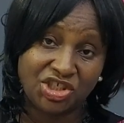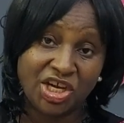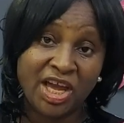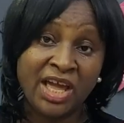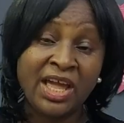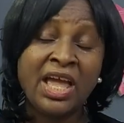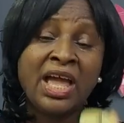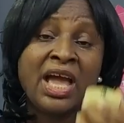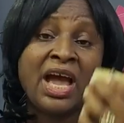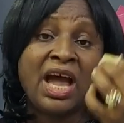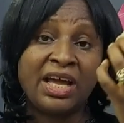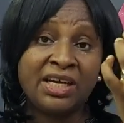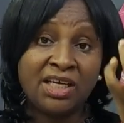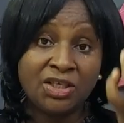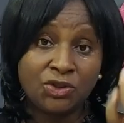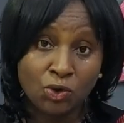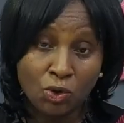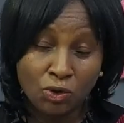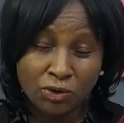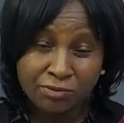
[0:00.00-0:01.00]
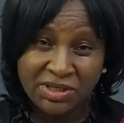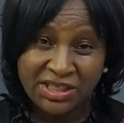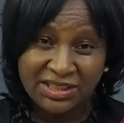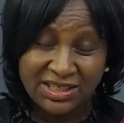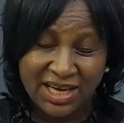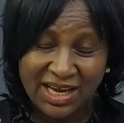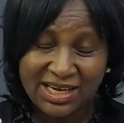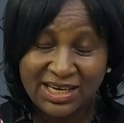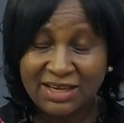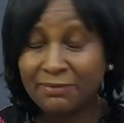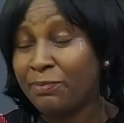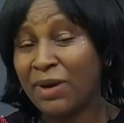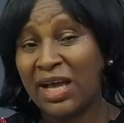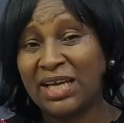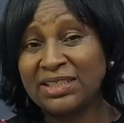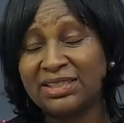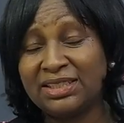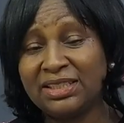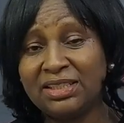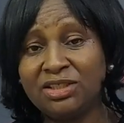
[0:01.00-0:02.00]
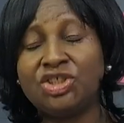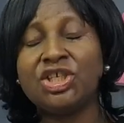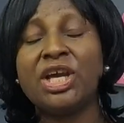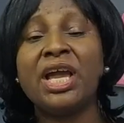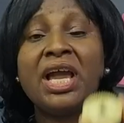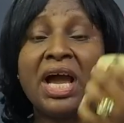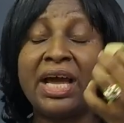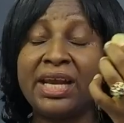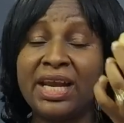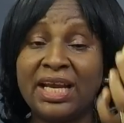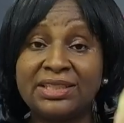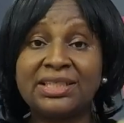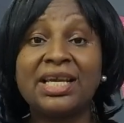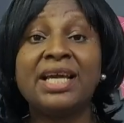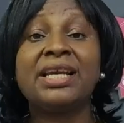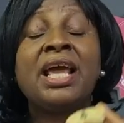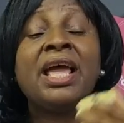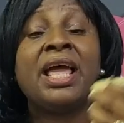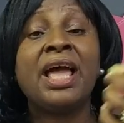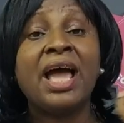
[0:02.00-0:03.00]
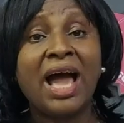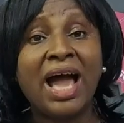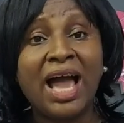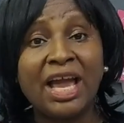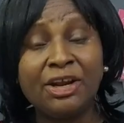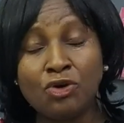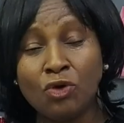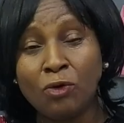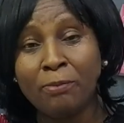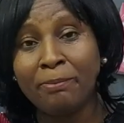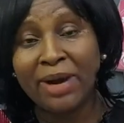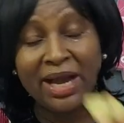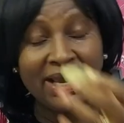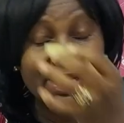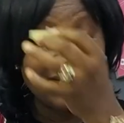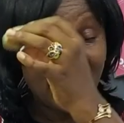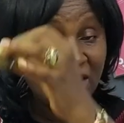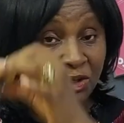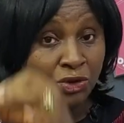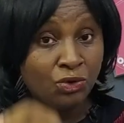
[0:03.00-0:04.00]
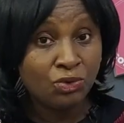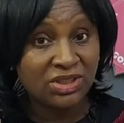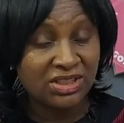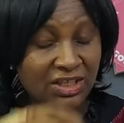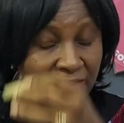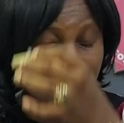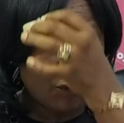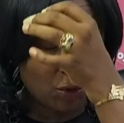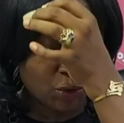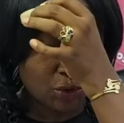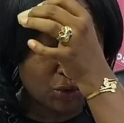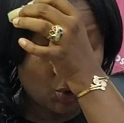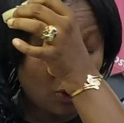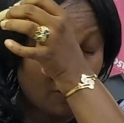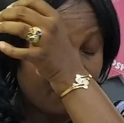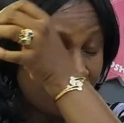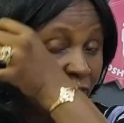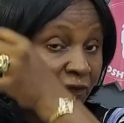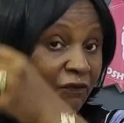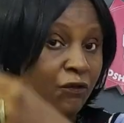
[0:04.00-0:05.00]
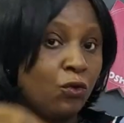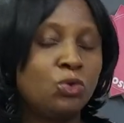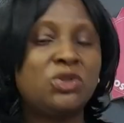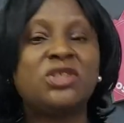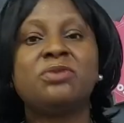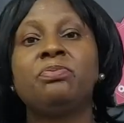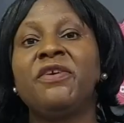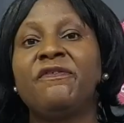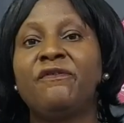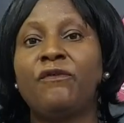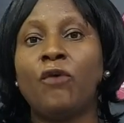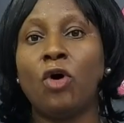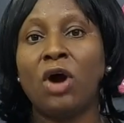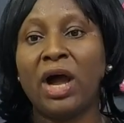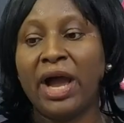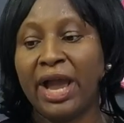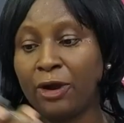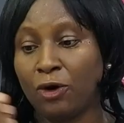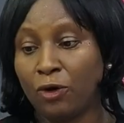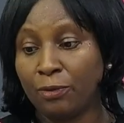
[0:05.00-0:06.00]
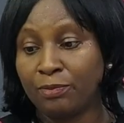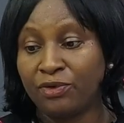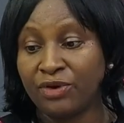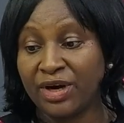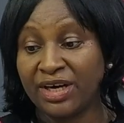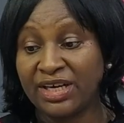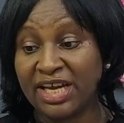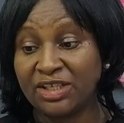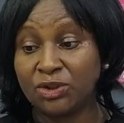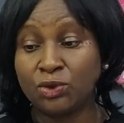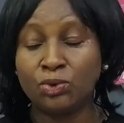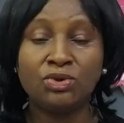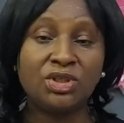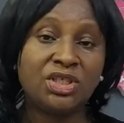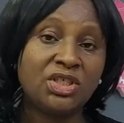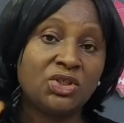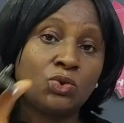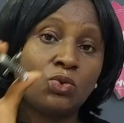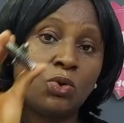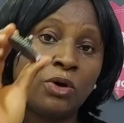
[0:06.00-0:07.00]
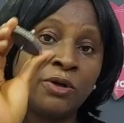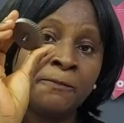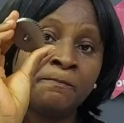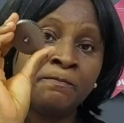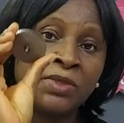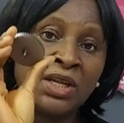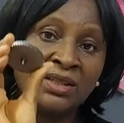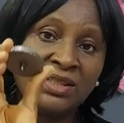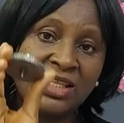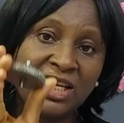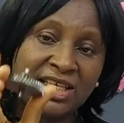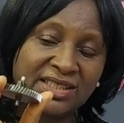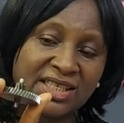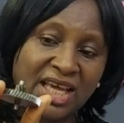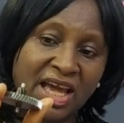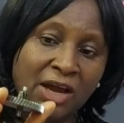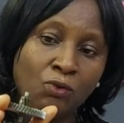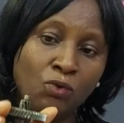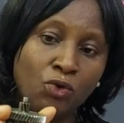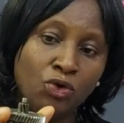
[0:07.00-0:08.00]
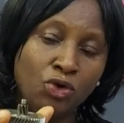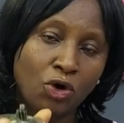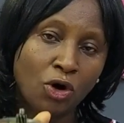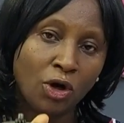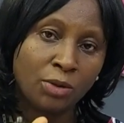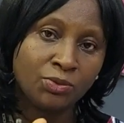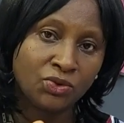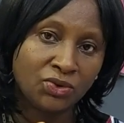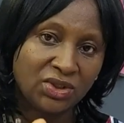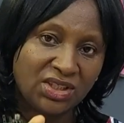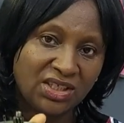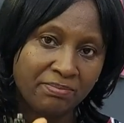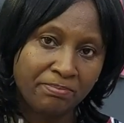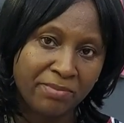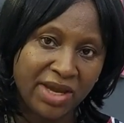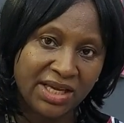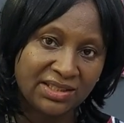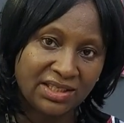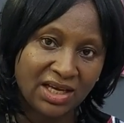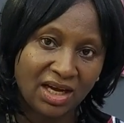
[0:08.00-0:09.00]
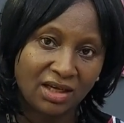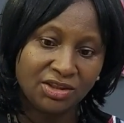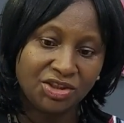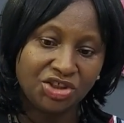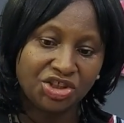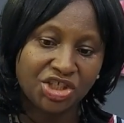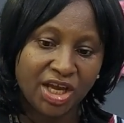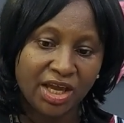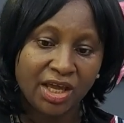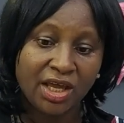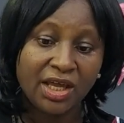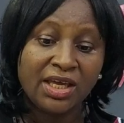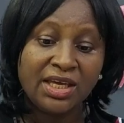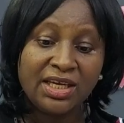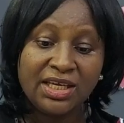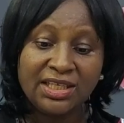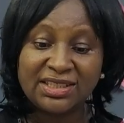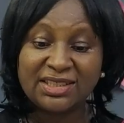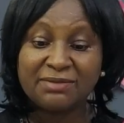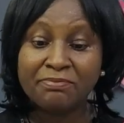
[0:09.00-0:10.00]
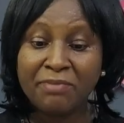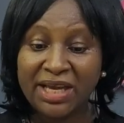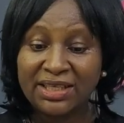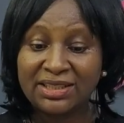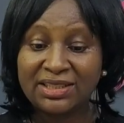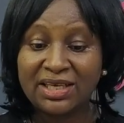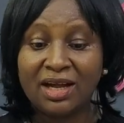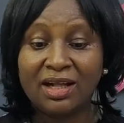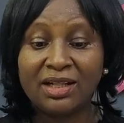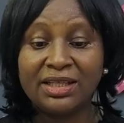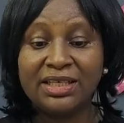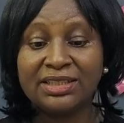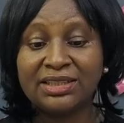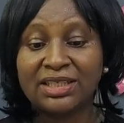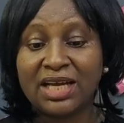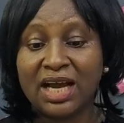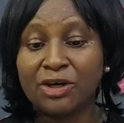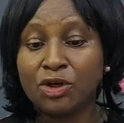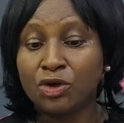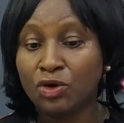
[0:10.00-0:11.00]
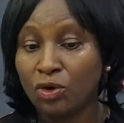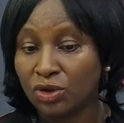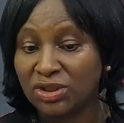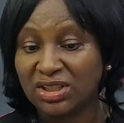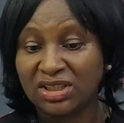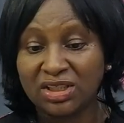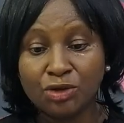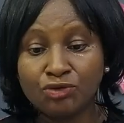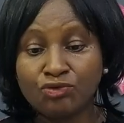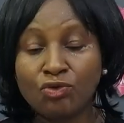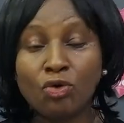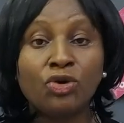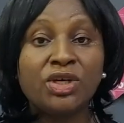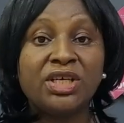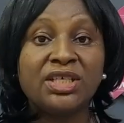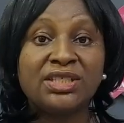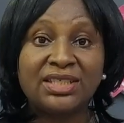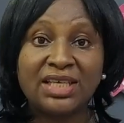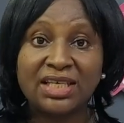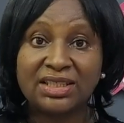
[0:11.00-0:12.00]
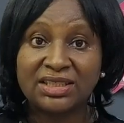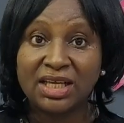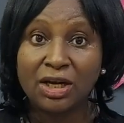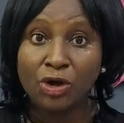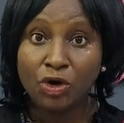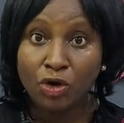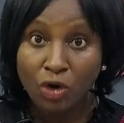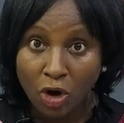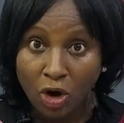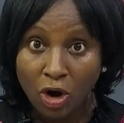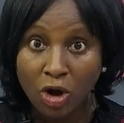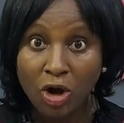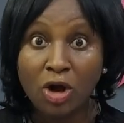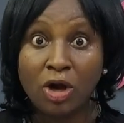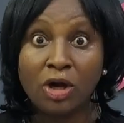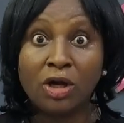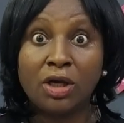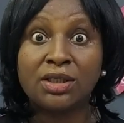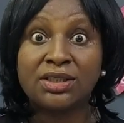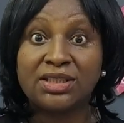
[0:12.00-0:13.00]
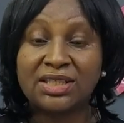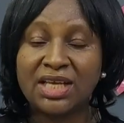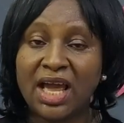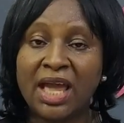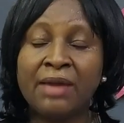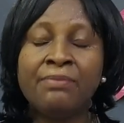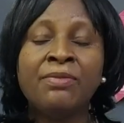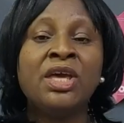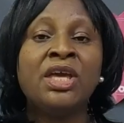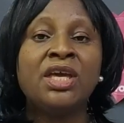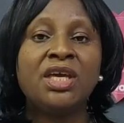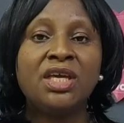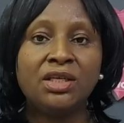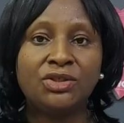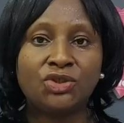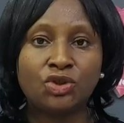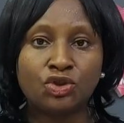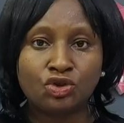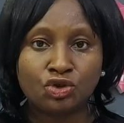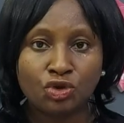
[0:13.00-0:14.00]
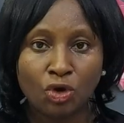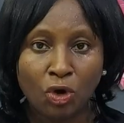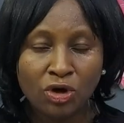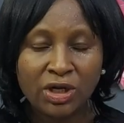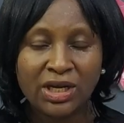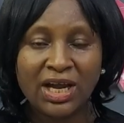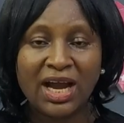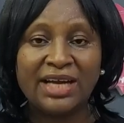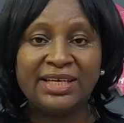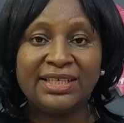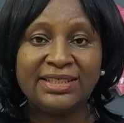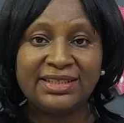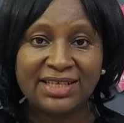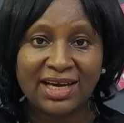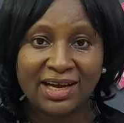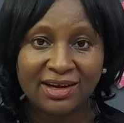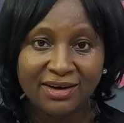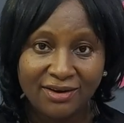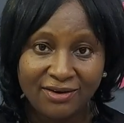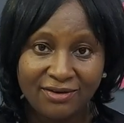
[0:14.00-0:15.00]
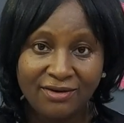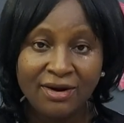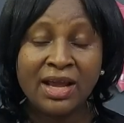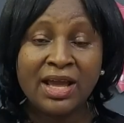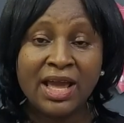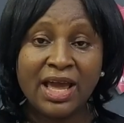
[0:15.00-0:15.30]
jar, and he told me it had a plastic jar, and I said, I don't mind. I used it for soft fruits before I upgraded to this one. This KENWOOD comes with a metal jar. It's metal, it cannot erode, it takes a long time, it's strong, and it can